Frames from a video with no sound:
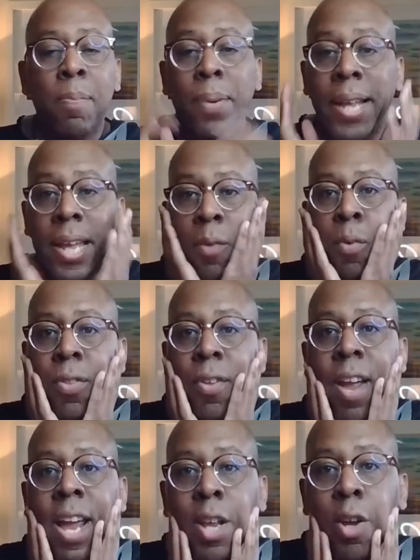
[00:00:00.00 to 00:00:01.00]
Blake, were
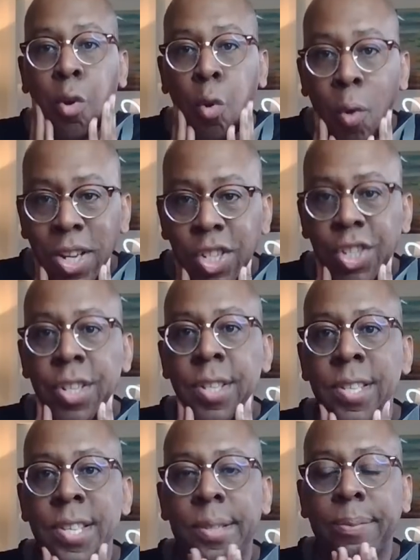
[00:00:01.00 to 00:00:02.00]
there any
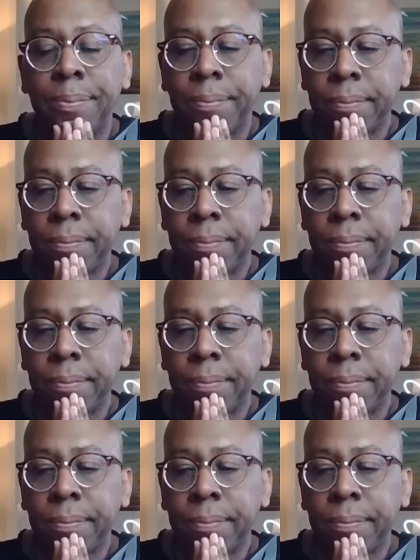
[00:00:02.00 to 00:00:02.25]
questions